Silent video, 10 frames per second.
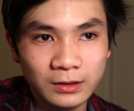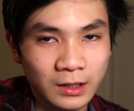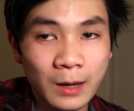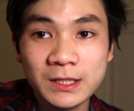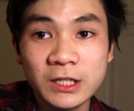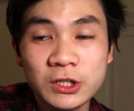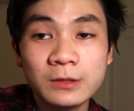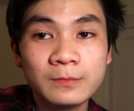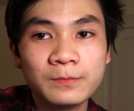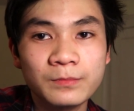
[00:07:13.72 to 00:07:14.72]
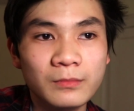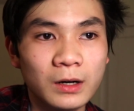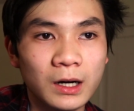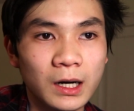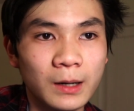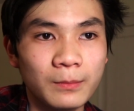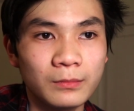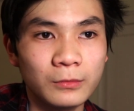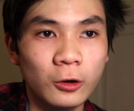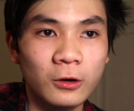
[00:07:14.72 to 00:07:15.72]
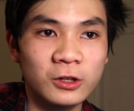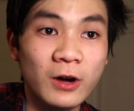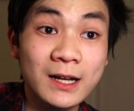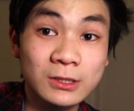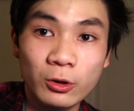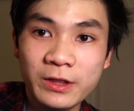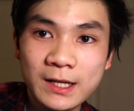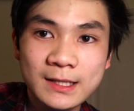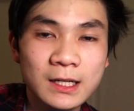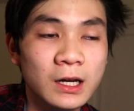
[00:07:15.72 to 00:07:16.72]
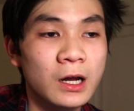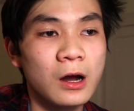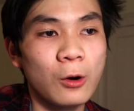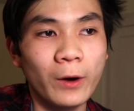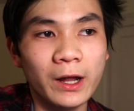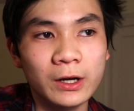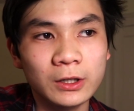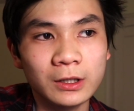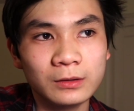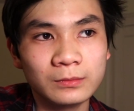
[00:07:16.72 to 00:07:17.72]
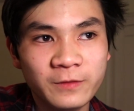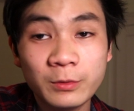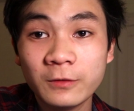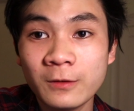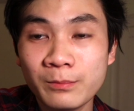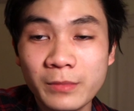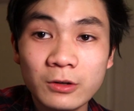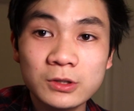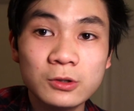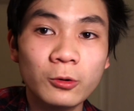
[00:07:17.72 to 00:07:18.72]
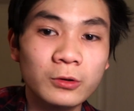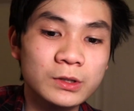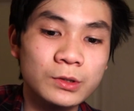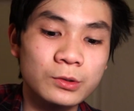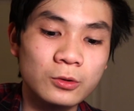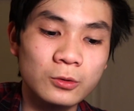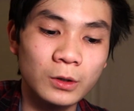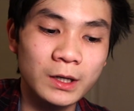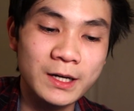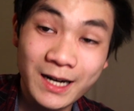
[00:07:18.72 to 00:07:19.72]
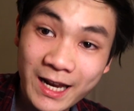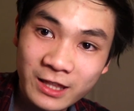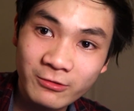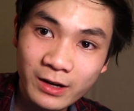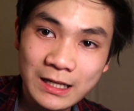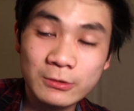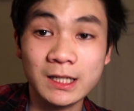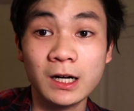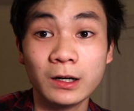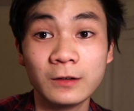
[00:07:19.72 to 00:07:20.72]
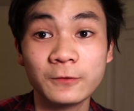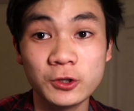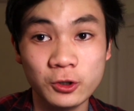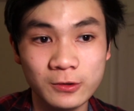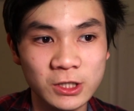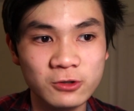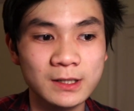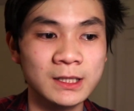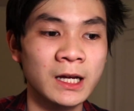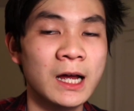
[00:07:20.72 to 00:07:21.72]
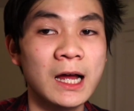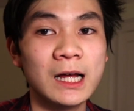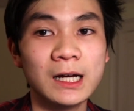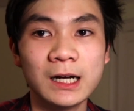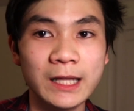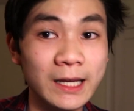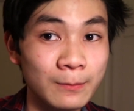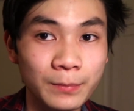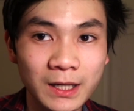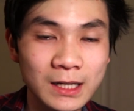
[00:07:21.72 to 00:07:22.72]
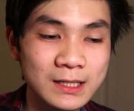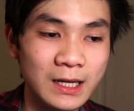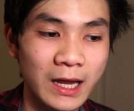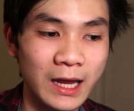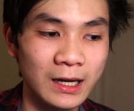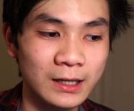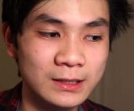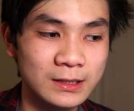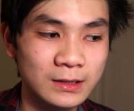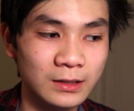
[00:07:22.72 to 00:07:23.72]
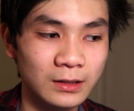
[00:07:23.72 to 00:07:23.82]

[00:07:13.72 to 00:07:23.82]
competition or class in Northeast, where people from middle school to 9th grade, that was a cutoff for junior districts, they compete, and